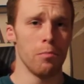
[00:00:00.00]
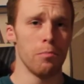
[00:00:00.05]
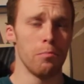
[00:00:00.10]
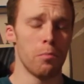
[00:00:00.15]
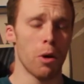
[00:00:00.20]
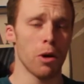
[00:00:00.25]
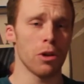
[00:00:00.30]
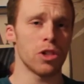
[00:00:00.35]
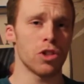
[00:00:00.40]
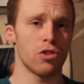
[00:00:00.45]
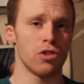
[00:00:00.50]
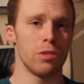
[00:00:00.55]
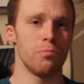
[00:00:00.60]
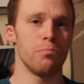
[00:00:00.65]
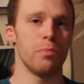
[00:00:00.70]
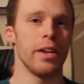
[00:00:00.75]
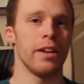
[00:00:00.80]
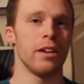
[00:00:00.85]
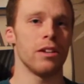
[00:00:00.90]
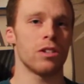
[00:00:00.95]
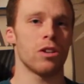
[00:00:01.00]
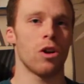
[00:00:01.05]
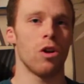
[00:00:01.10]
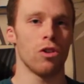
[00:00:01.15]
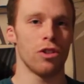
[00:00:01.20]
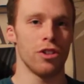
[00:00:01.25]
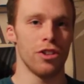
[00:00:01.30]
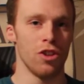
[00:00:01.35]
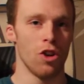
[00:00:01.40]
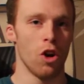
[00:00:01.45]
monstrous beings
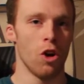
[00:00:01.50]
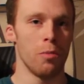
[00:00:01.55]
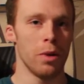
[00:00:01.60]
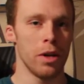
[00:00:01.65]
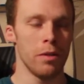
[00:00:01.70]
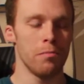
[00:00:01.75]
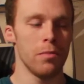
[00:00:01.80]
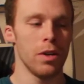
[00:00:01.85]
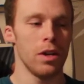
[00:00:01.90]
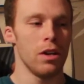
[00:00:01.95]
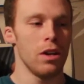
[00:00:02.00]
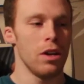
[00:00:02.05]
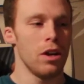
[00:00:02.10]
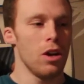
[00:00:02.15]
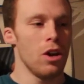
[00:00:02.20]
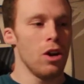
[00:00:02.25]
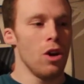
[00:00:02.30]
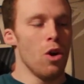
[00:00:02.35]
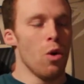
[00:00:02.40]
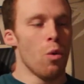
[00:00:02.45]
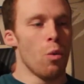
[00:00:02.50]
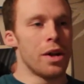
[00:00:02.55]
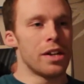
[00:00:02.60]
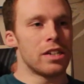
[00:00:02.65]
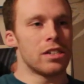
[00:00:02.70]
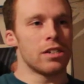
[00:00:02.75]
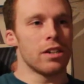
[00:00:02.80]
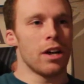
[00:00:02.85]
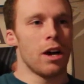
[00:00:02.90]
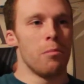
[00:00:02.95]
called Yoma,
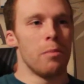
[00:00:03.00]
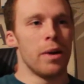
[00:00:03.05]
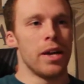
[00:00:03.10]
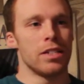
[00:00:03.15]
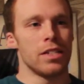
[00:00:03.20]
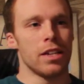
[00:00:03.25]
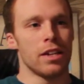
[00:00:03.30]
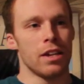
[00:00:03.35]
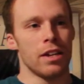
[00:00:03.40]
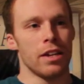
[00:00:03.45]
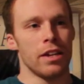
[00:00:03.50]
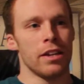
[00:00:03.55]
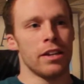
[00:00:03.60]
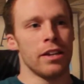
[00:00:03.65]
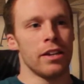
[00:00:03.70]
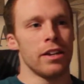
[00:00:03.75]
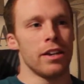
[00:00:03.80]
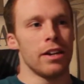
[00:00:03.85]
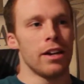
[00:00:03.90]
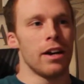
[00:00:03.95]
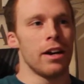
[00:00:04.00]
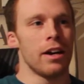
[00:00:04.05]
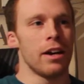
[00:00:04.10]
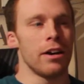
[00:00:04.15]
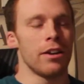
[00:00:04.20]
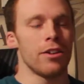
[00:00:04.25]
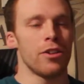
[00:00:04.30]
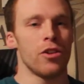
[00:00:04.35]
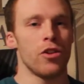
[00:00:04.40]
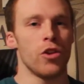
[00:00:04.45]
which are basically
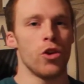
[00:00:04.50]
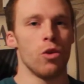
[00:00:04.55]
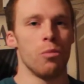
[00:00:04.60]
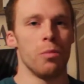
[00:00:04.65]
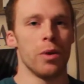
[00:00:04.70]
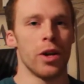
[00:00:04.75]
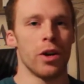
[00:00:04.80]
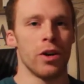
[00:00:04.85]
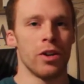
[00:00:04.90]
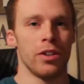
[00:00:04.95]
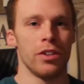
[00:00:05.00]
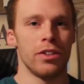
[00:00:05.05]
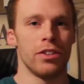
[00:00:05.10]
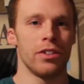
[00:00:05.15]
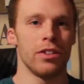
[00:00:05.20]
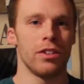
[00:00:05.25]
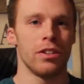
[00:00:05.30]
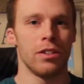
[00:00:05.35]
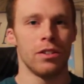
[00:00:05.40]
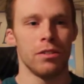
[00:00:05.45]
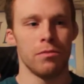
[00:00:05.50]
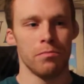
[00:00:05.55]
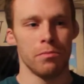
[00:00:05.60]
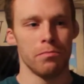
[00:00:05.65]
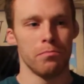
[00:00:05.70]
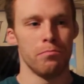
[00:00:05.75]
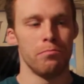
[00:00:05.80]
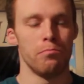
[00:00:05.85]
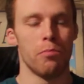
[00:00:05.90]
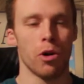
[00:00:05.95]
humanoid
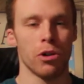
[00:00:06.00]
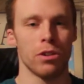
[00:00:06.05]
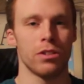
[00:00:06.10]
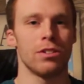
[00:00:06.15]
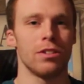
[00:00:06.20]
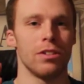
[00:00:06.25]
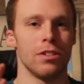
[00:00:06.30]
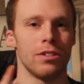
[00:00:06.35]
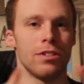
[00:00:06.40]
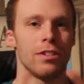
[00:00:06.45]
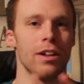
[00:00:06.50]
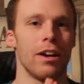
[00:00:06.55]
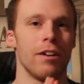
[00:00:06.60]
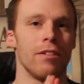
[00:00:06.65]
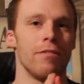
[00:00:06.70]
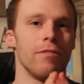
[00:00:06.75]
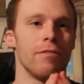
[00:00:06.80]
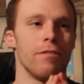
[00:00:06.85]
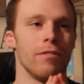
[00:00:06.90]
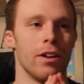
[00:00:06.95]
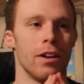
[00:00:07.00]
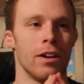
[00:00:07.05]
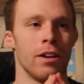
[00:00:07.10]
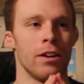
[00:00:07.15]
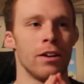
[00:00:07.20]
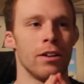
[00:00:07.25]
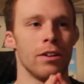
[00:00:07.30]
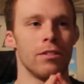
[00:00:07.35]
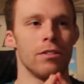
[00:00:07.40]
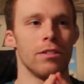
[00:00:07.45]
monsters that
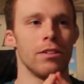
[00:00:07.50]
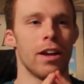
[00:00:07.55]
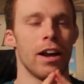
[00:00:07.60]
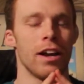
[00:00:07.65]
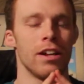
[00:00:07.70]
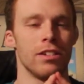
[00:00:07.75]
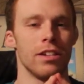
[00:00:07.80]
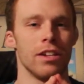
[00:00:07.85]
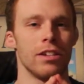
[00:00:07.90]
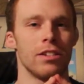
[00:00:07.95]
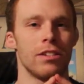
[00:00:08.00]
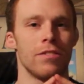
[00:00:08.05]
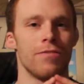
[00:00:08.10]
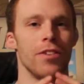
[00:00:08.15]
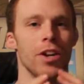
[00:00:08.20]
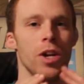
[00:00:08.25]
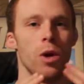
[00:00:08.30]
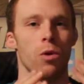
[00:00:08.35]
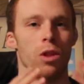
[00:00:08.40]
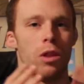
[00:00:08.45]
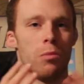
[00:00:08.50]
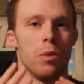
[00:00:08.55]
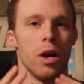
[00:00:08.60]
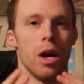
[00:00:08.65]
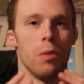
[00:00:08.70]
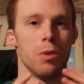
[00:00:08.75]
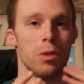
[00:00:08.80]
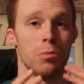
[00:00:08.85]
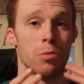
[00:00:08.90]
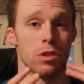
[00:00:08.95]
exist for no other
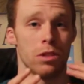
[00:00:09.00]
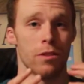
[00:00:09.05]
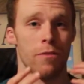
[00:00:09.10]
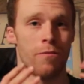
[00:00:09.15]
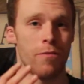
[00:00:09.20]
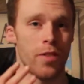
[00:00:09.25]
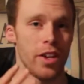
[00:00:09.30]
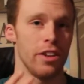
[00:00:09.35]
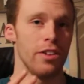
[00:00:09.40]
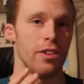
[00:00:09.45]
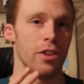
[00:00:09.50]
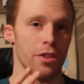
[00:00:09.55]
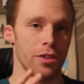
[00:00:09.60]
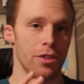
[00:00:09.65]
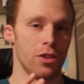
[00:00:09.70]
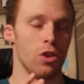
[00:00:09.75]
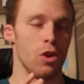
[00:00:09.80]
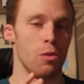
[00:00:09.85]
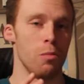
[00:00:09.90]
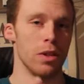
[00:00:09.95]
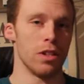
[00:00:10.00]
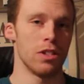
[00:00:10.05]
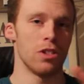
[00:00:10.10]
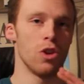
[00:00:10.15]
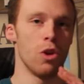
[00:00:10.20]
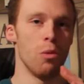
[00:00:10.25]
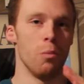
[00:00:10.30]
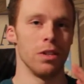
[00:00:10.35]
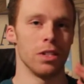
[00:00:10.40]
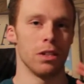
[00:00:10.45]
purpose but to feed on humans.
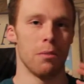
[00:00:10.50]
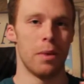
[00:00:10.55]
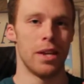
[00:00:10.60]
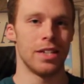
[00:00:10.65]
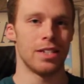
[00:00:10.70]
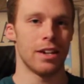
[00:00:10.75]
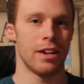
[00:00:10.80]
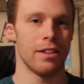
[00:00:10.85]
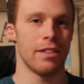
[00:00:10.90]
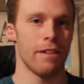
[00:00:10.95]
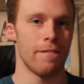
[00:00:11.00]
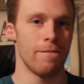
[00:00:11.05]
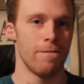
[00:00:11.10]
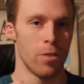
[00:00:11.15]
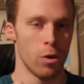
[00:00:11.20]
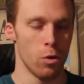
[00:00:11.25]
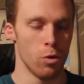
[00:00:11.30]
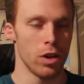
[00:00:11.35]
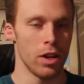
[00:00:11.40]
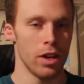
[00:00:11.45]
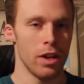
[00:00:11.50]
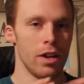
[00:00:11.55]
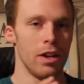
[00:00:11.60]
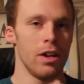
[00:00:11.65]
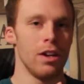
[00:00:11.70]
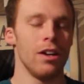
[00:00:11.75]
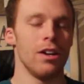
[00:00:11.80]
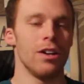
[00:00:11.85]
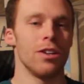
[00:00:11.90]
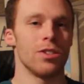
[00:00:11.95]
Humans are basically their food,
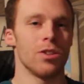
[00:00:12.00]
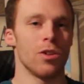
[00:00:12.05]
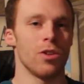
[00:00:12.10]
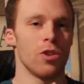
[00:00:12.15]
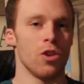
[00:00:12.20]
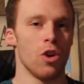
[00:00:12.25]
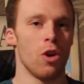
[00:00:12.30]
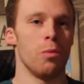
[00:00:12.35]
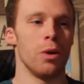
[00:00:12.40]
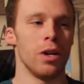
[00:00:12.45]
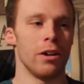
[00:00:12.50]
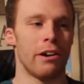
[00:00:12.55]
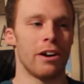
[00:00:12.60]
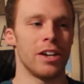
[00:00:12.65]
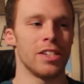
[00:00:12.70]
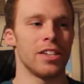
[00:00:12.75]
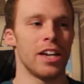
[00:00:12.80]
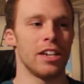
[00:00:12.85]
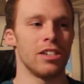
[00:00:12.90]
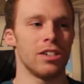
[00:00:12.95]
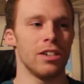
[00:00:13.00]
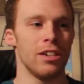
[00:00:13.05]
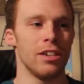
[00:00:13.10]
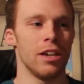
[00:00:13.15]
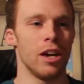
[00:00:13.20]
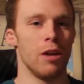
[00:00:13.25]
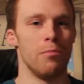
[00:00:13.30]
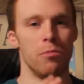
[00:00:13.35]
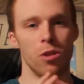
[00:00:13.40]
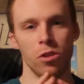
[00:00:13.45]
so Yoma are
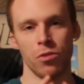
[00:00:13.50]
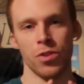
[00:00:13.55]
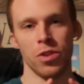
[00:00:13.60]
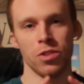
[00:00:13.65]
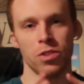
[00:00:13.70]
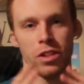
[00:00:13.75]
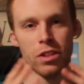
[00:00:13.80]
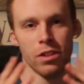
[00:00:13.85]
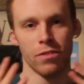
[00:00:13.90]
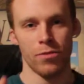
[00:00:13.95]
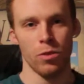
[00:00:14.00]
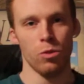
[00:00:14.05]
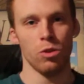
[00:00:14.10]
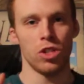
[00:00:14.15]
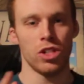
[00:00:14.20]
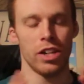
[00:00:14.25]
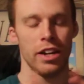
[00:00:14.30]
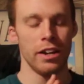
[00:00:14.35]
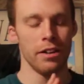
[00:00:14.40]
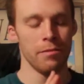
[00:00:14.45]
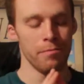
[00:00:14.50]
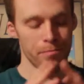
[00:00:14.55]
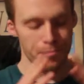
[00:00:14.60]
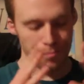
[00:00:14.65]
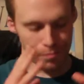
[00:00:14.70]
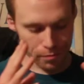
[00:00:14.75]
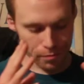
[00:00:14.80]
essentially above us in the food chain.